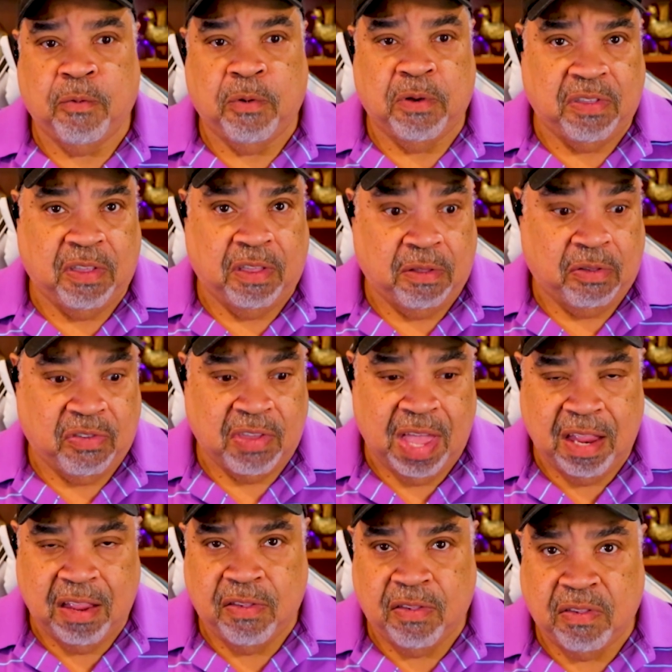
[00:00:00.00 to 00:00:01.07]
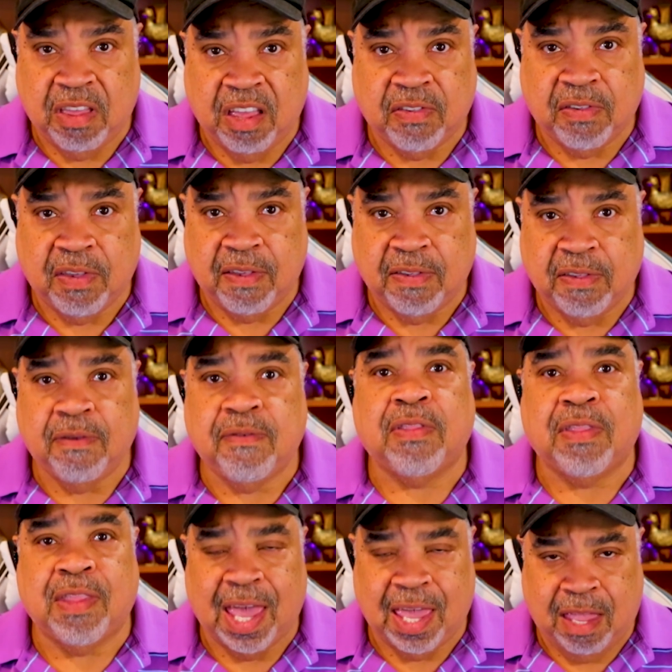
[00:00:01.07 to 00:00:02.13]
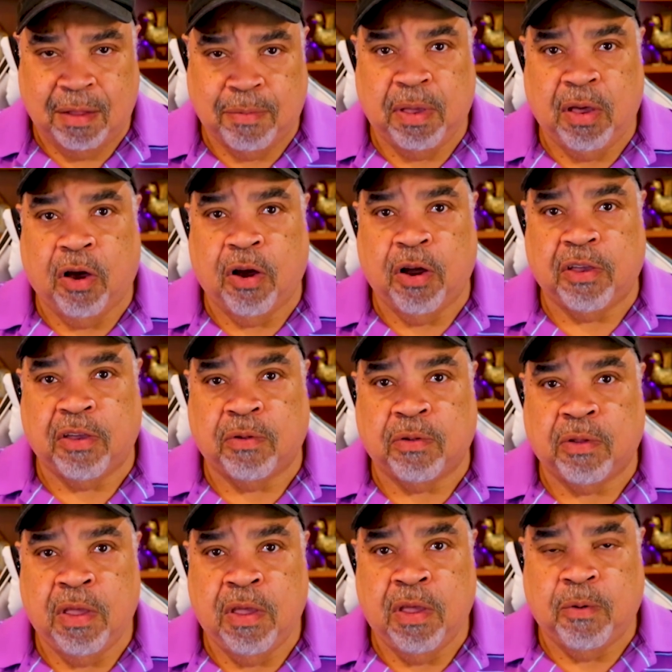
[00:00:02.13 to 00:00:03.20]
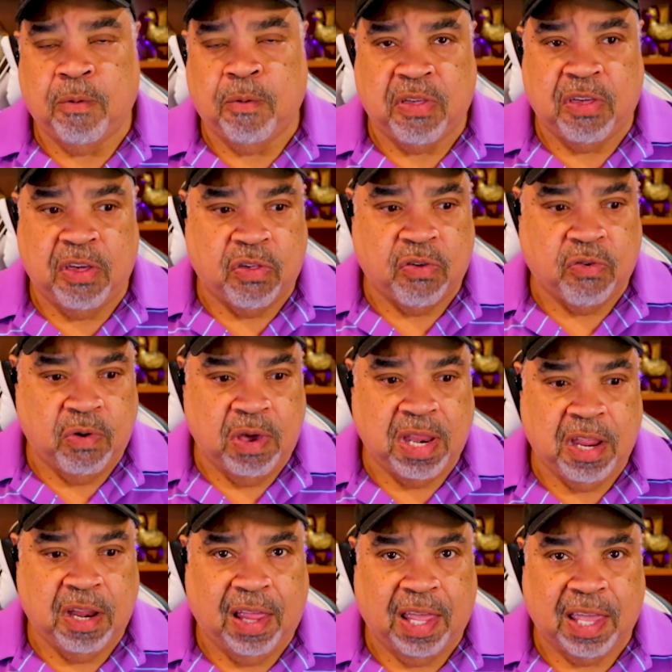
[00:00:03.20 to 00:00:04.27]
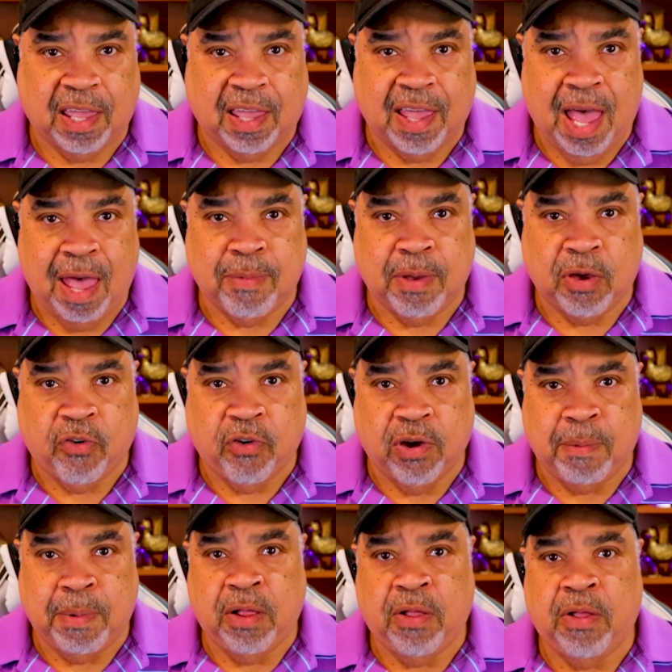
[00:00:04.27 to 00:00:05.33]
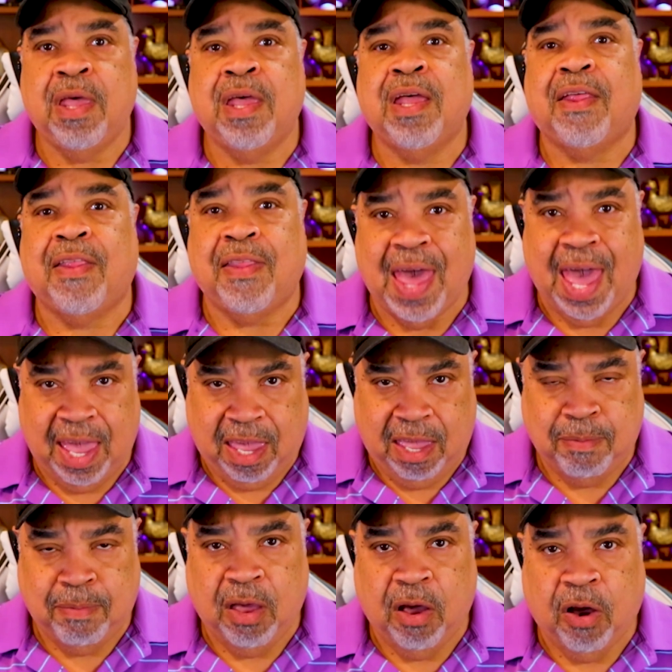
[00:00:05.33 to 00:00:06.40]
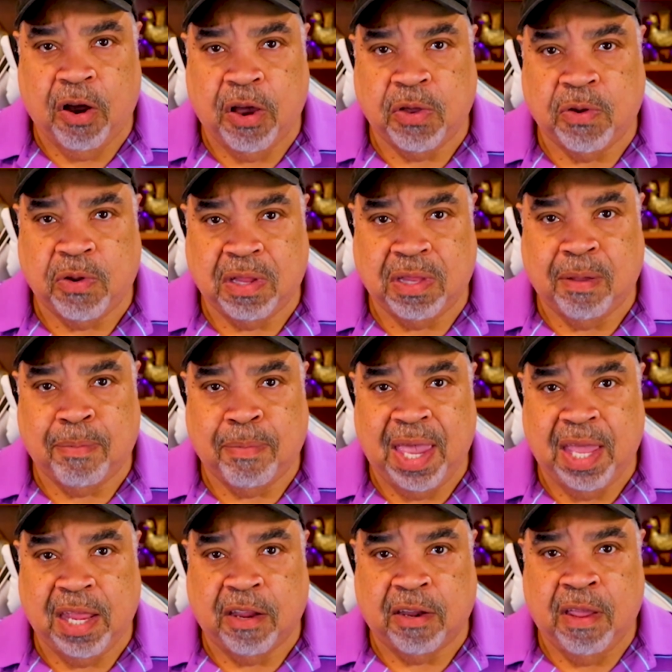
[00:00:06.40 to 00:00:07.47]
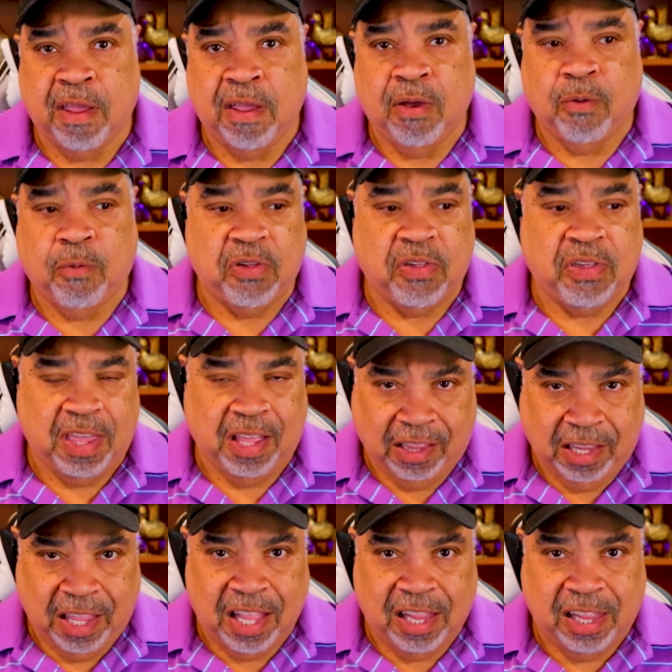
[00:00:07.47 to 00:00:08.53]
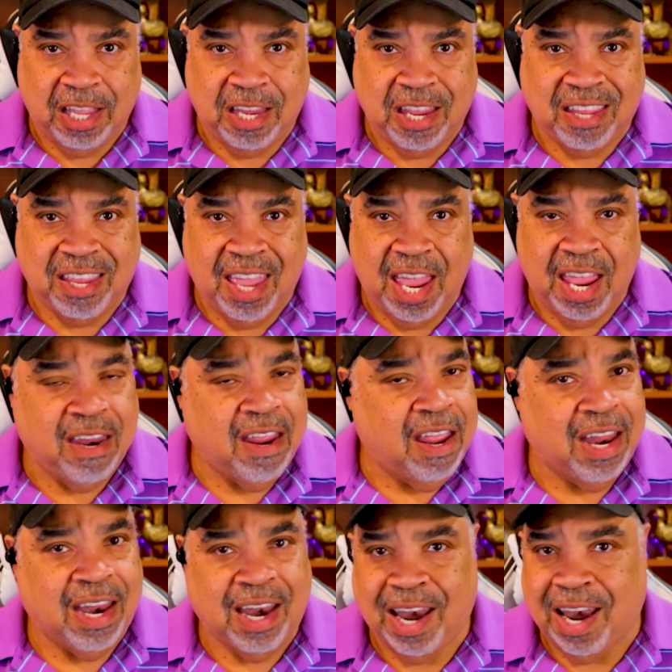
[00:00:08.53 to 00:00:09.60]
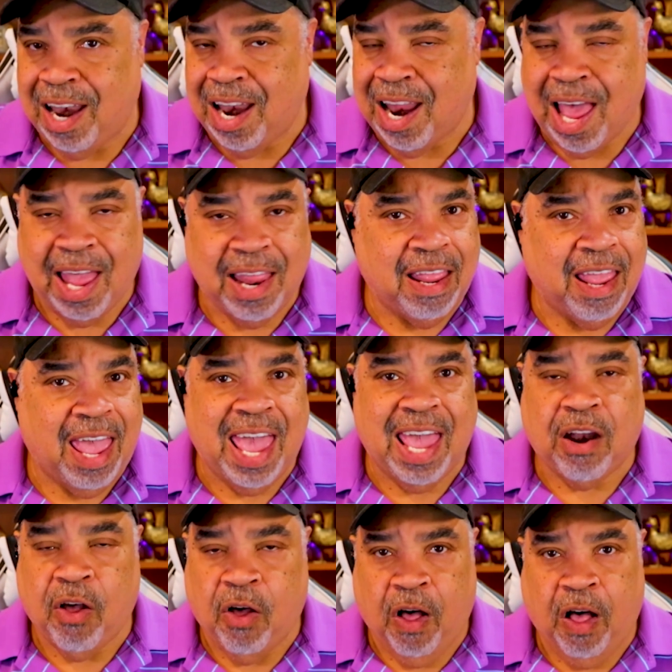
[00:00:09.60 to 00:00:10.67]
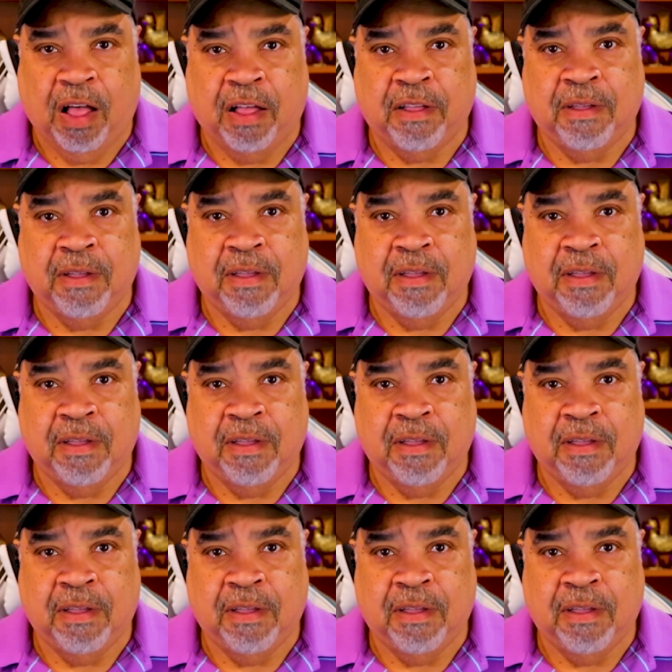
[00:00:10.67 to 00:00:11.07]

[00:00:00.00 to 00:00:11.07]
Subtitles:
Was the sentence excessive? That can be argued. Was she treated like a common criminal? That can be argued and debated. Was she illegally detained? Not at all.